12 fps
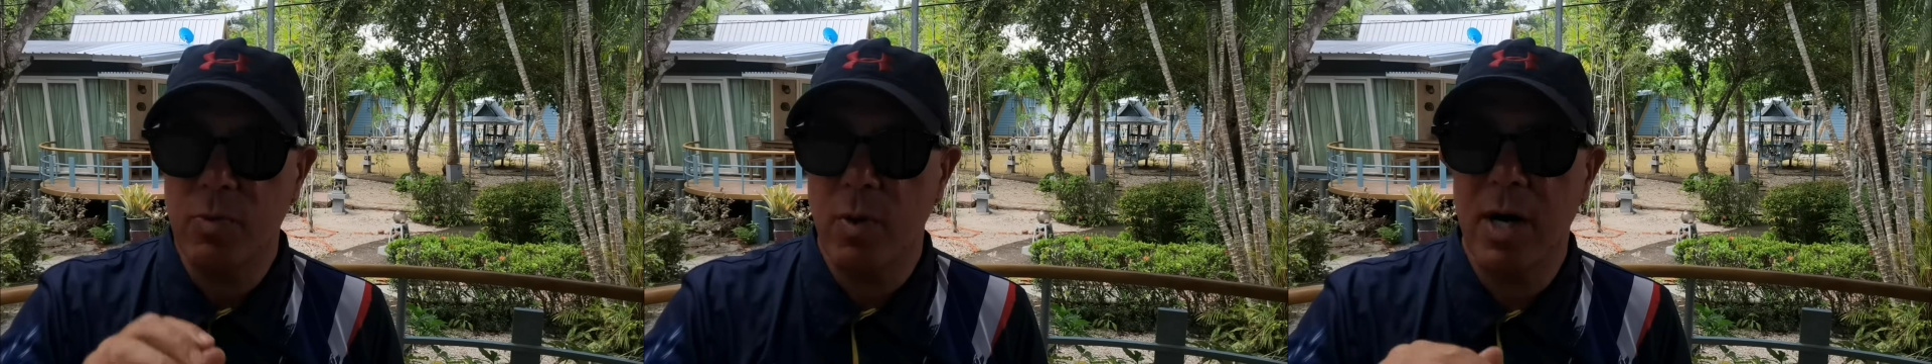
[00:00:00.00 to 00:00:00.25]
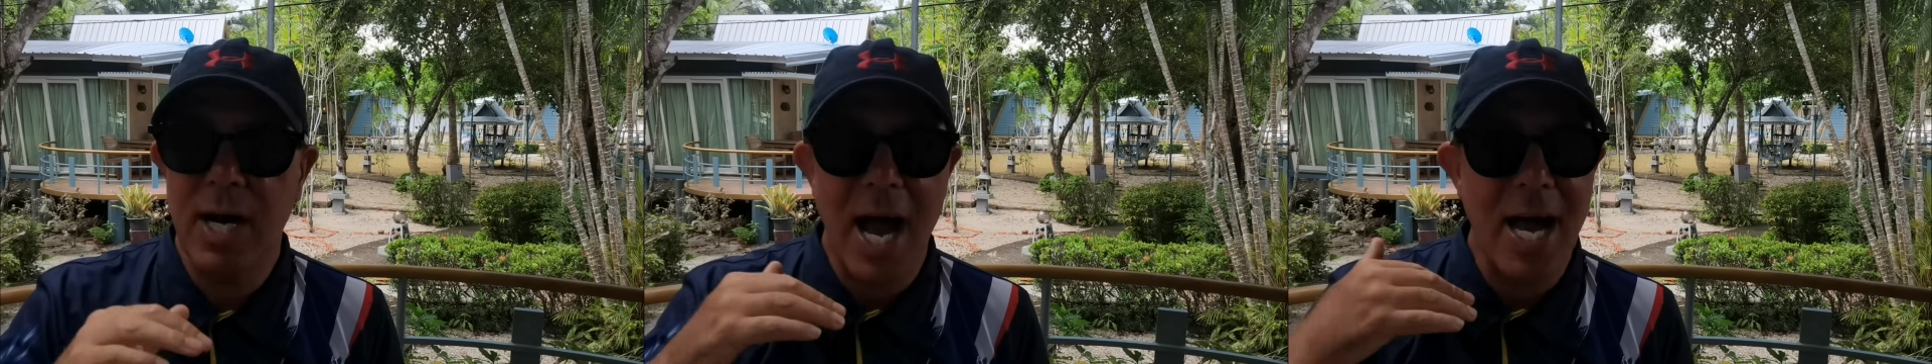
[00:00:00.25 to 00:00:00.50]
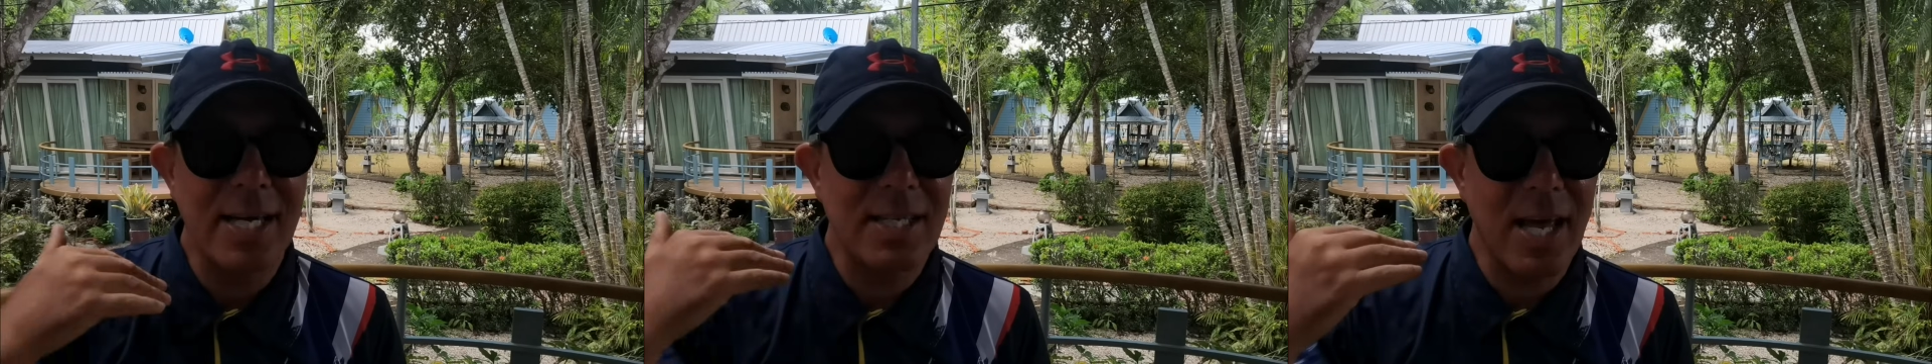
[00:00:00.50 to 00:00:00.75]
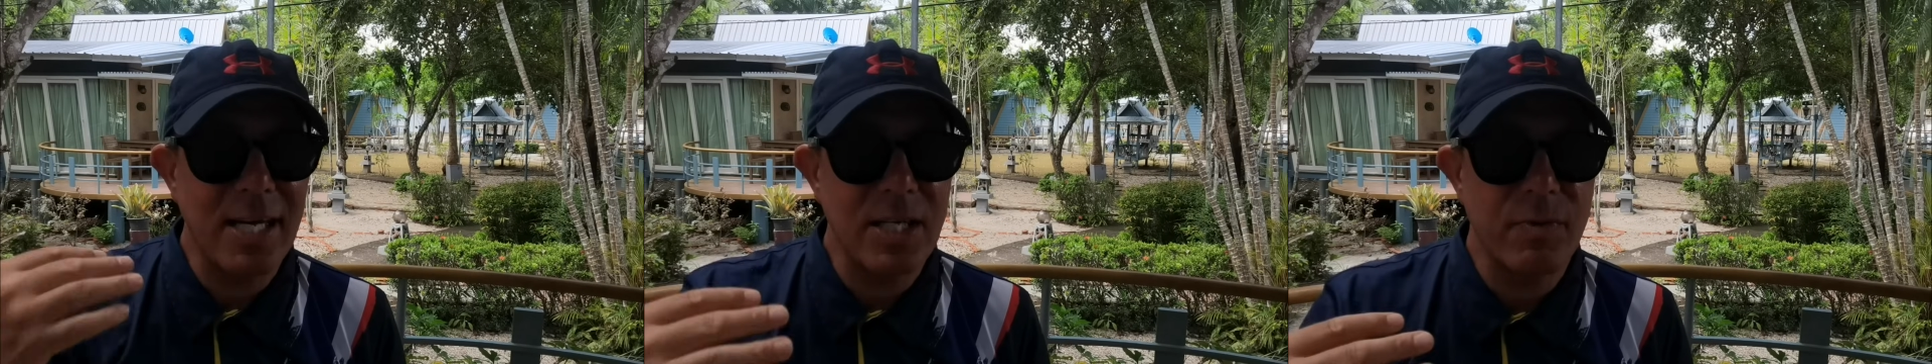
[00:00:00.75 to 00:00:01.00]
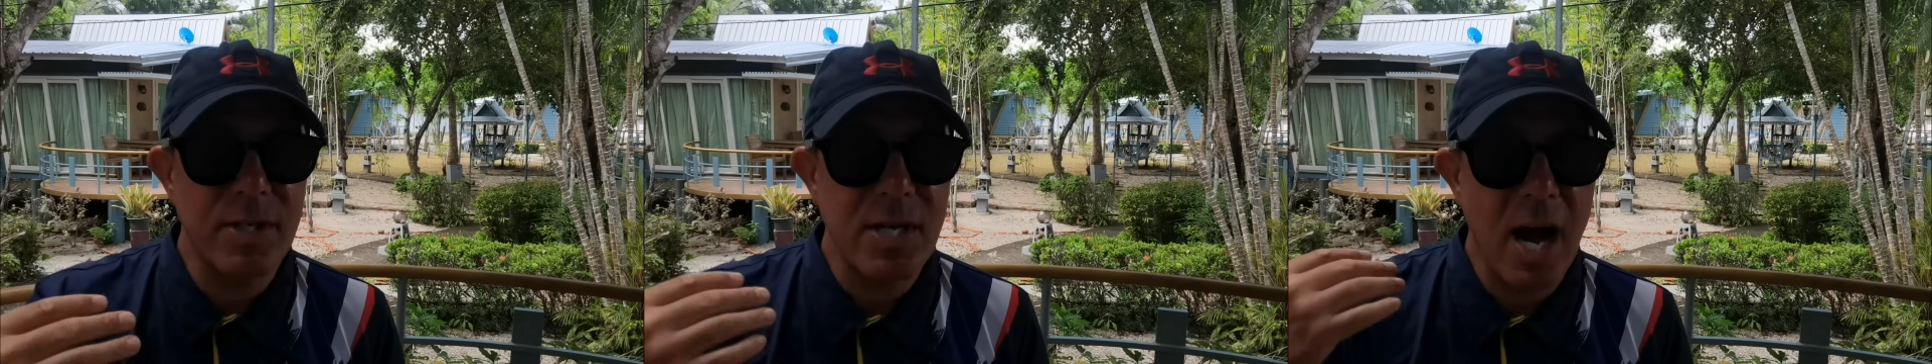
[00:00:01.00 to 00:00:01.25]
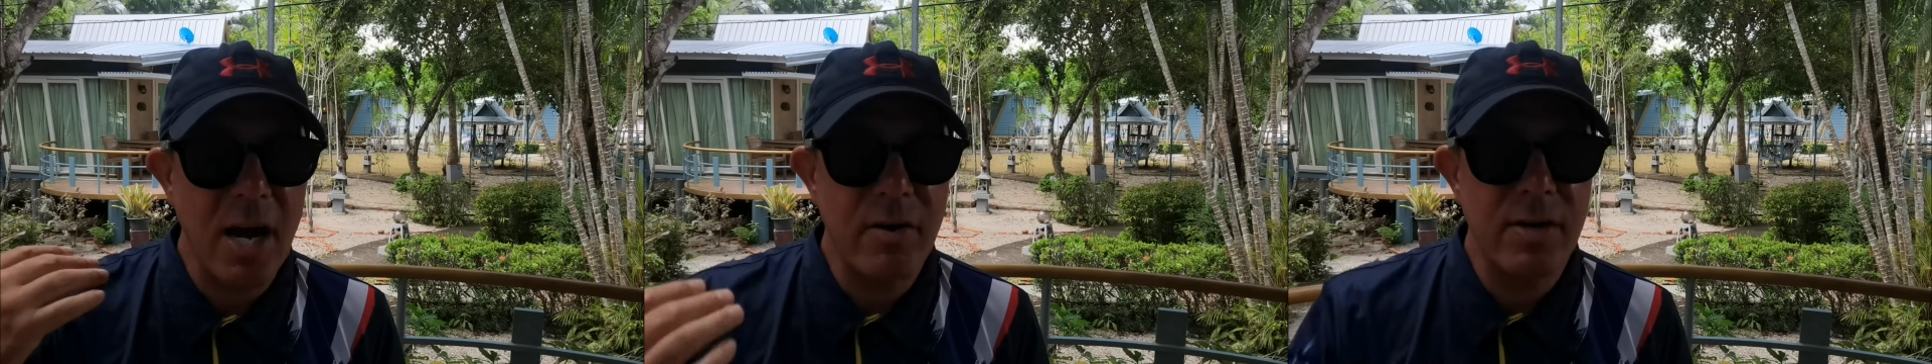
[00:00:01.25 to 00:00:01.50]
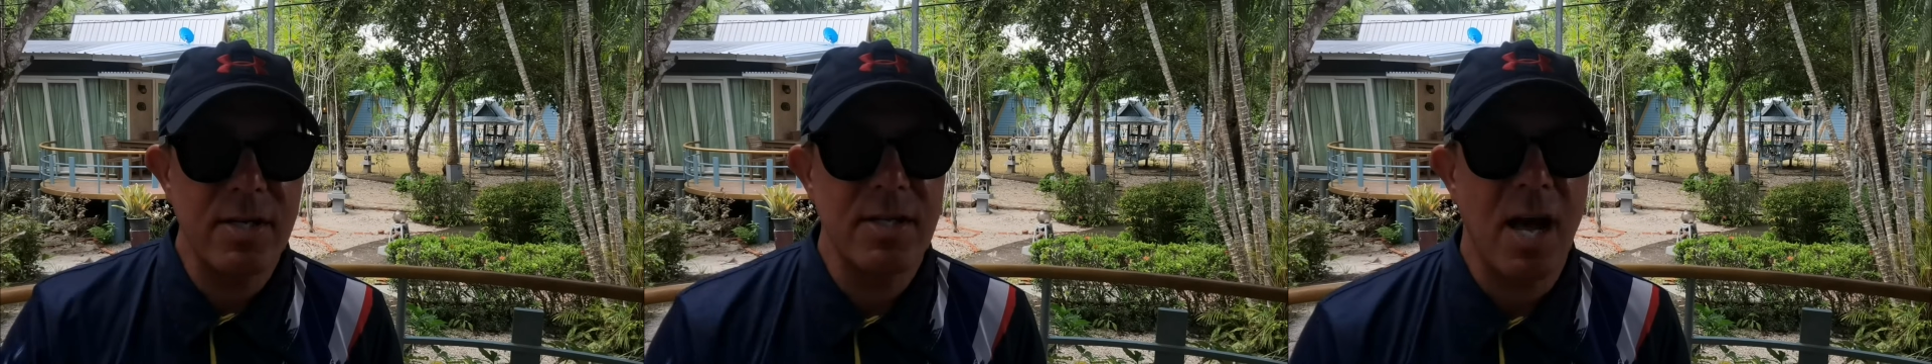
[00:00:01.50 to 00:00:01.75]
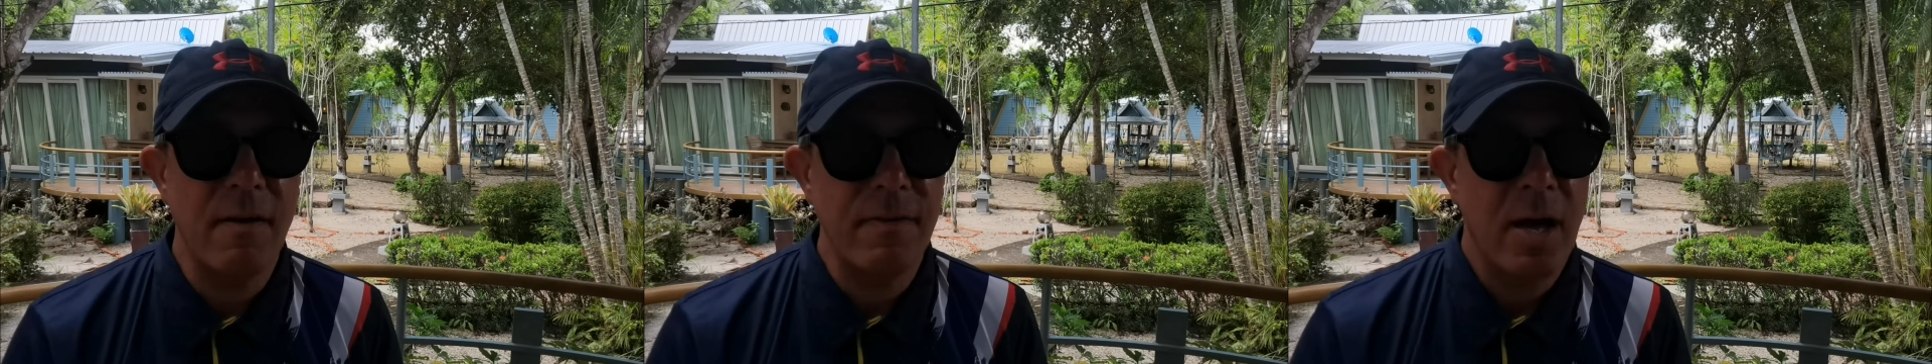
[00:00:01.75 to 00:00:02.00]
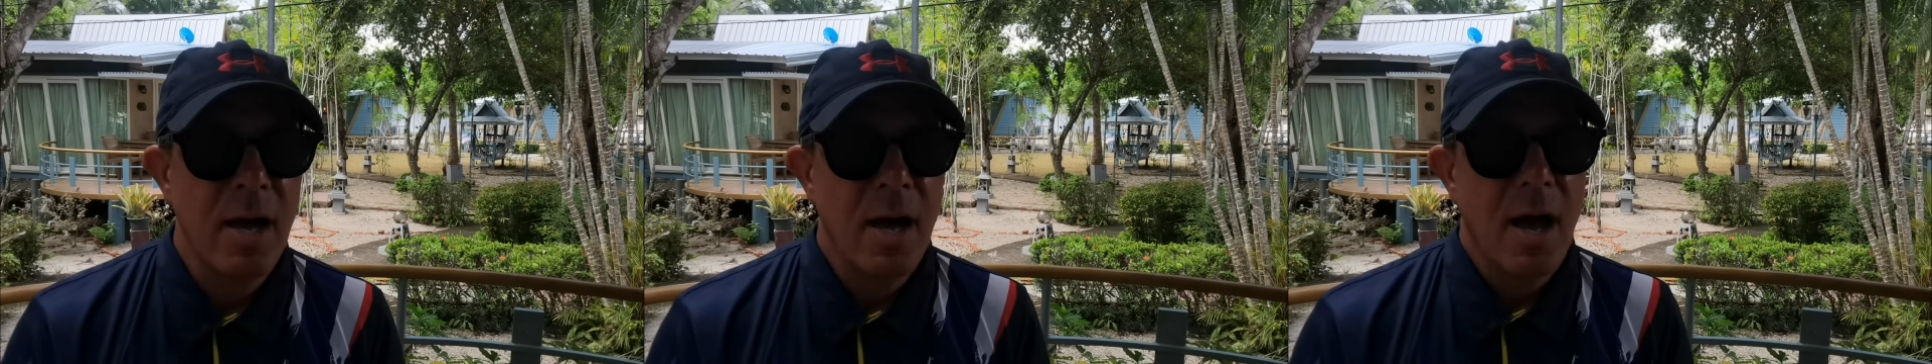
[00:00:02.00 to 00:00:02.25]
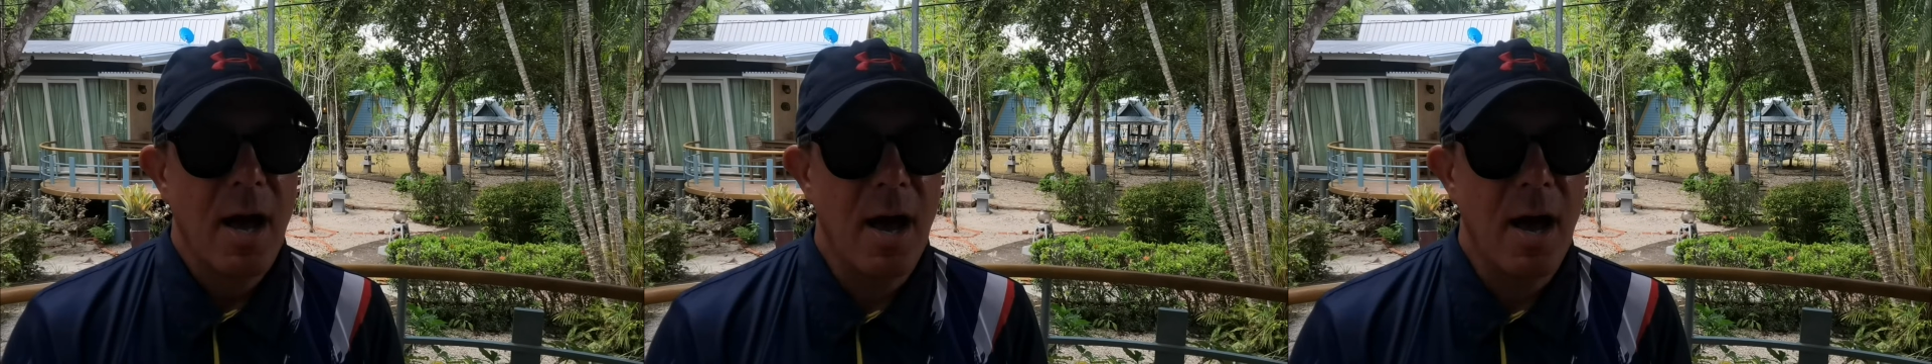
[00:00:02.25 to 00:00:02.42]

areas where guys like to retire and stuff,